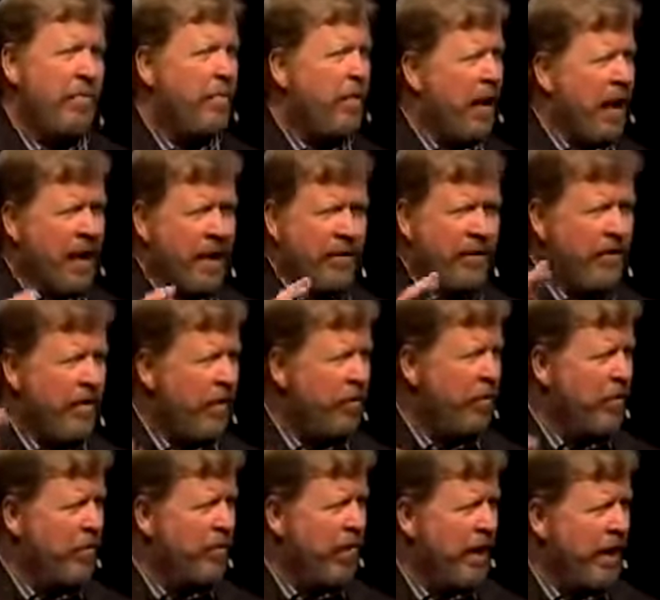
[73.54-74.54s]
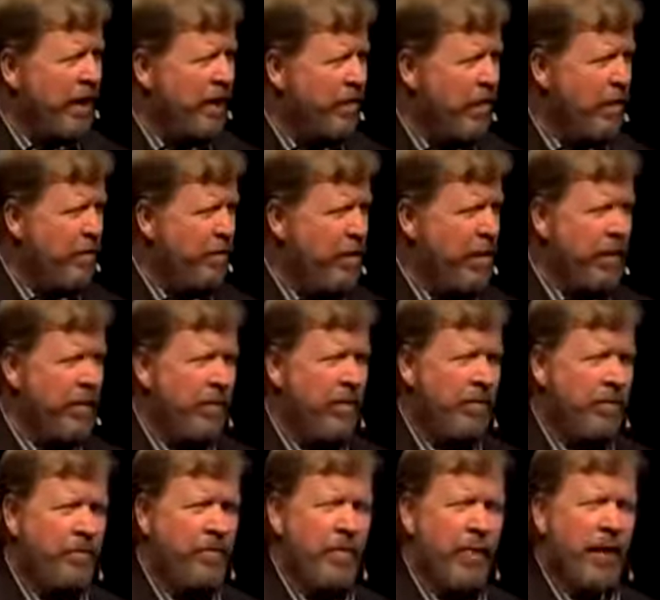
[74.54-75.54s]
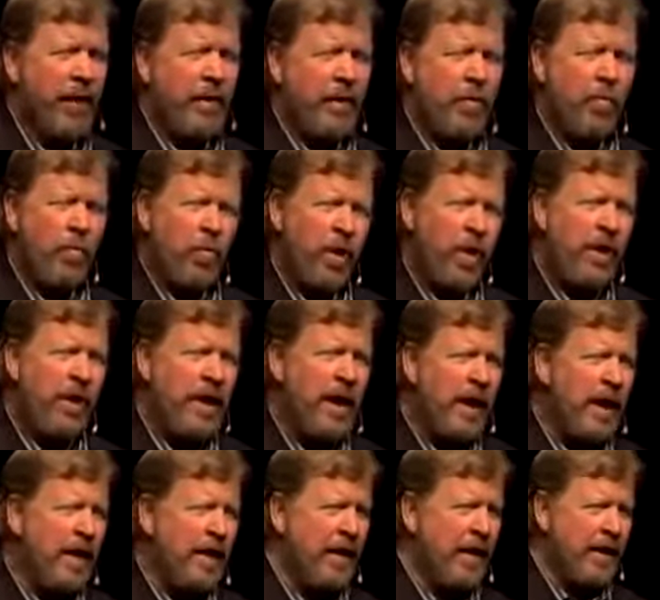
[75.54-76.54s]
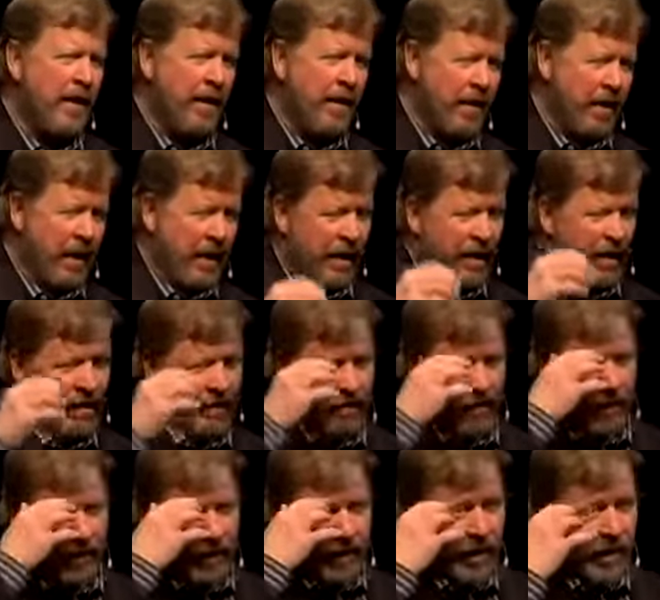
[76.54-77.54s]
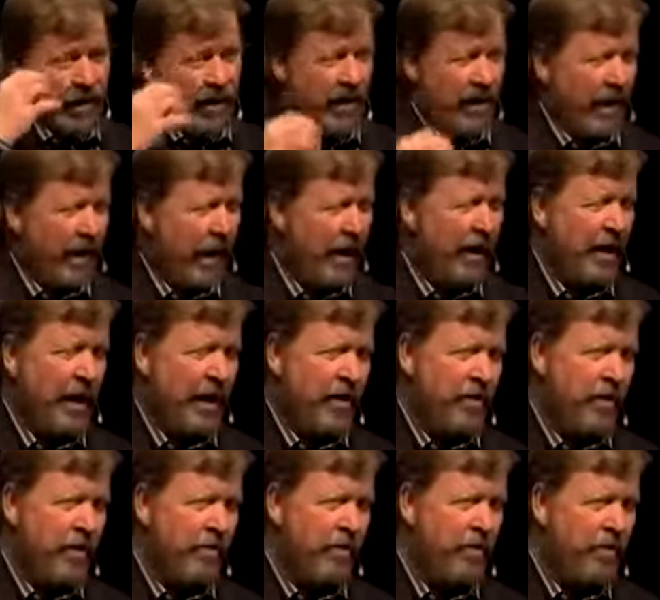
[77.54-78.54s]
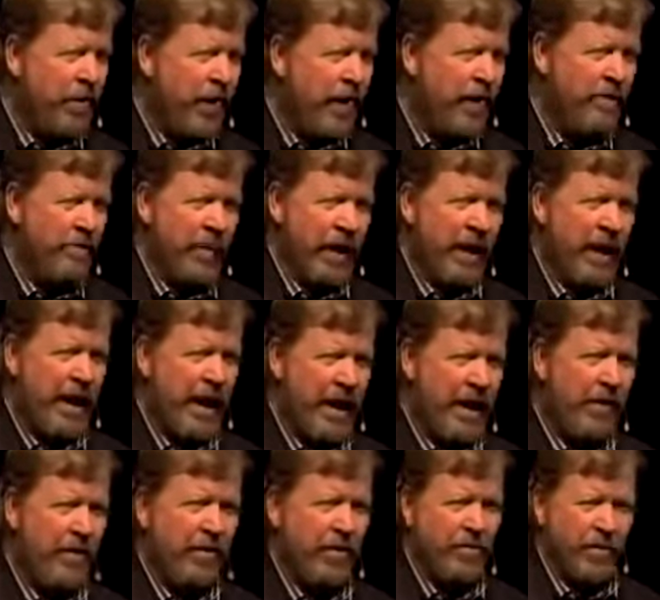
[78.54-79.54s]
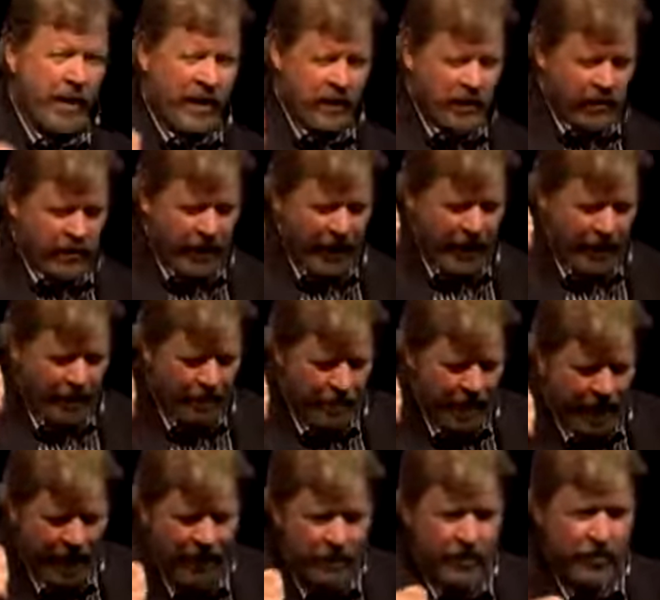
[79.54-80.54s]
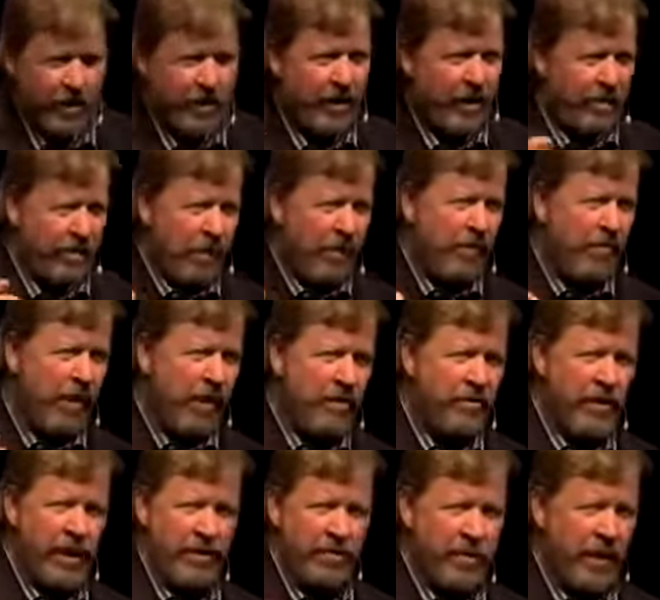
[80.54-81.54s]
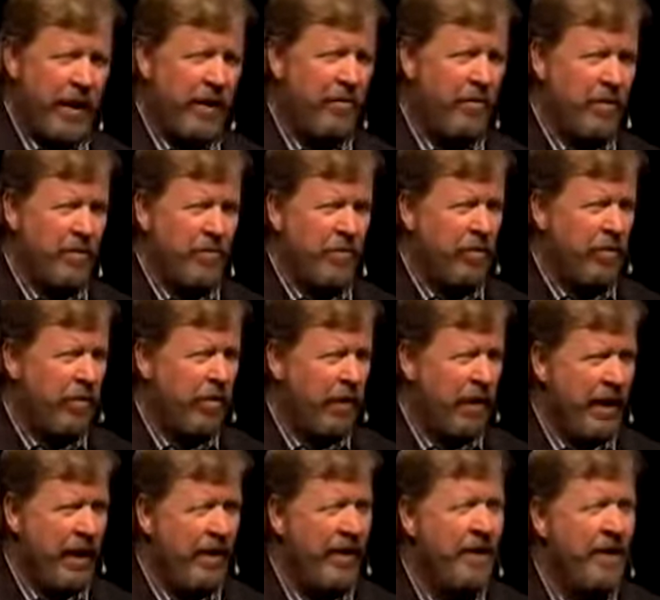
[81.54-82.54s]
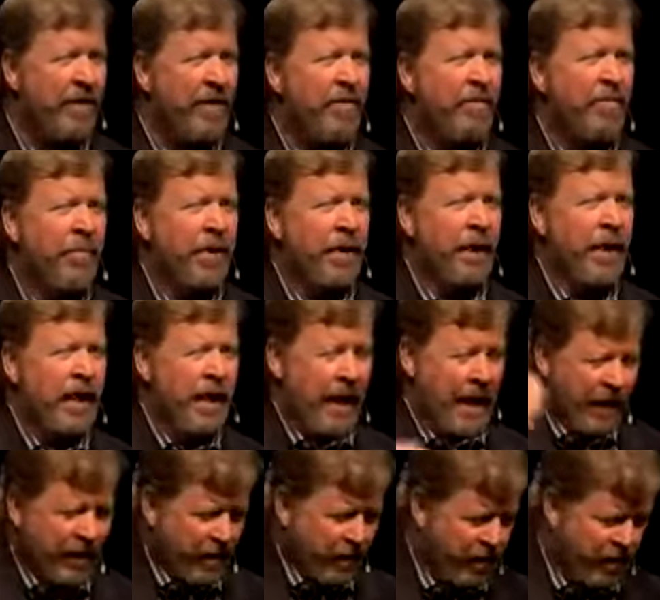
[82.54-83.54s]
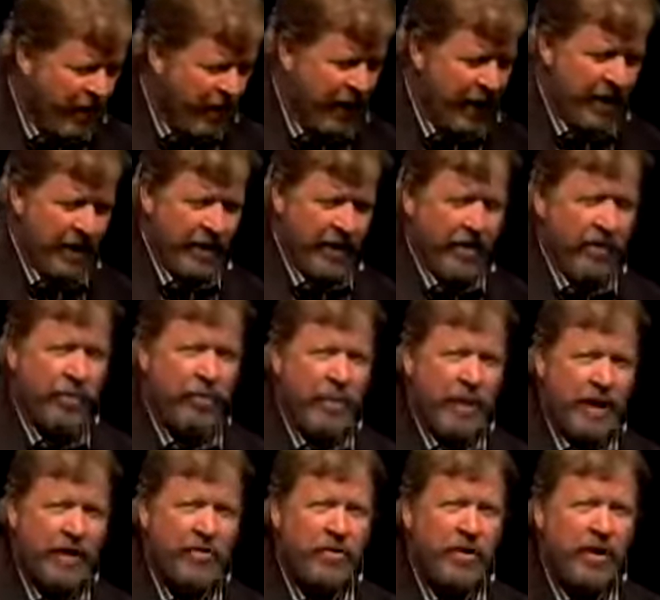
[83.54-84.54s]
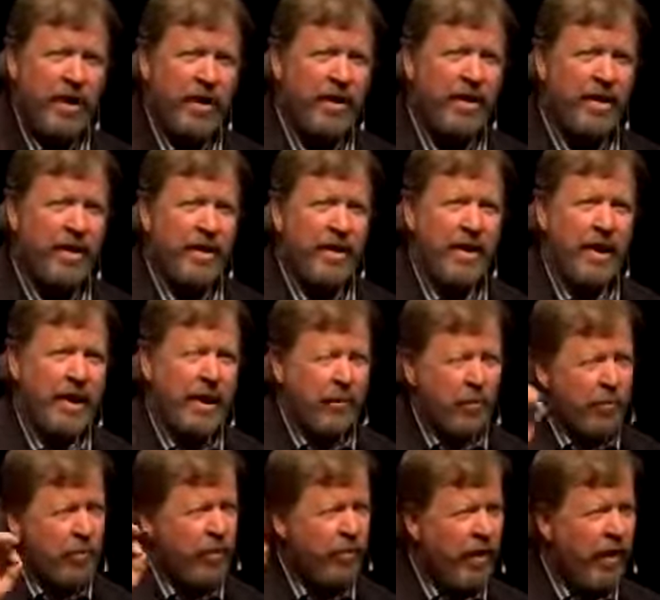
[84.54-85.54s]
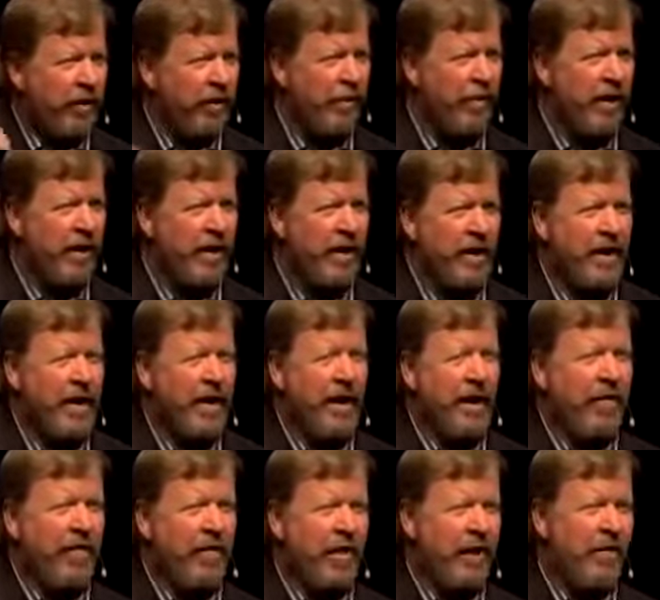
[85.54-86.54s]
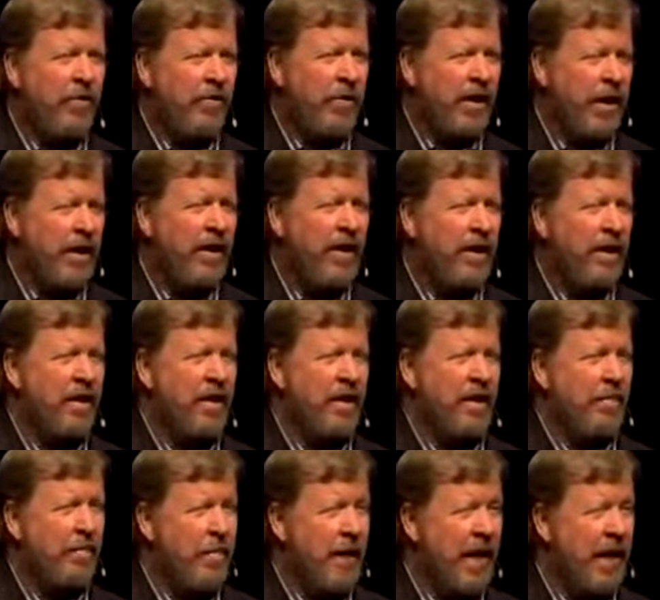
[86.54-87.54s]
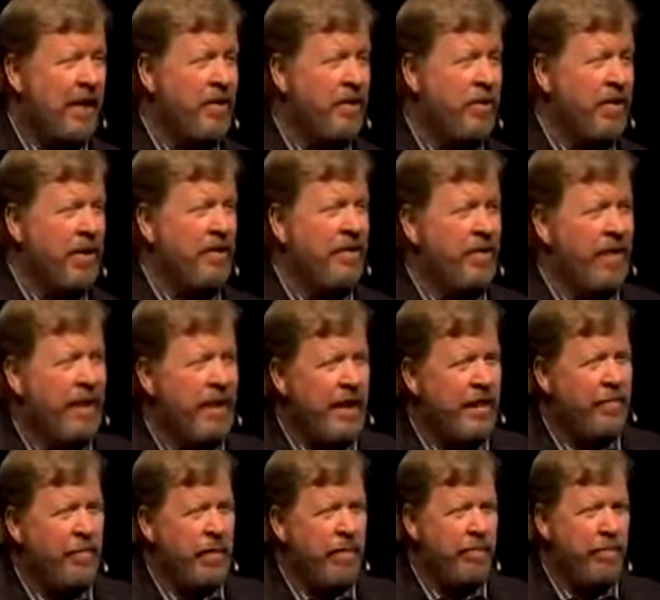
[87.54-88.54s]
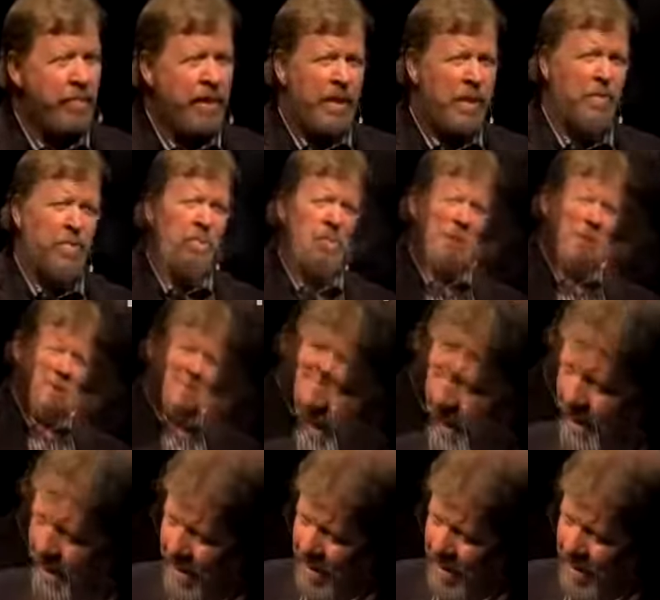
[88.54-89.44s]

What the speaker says: Planes, they would say ibipio. And then one night, I couldn't find my candles, and I just had a match, and my flashlight batteries were dead. And I had this match lit, and it was flickering. And they said, the match is ibipioing.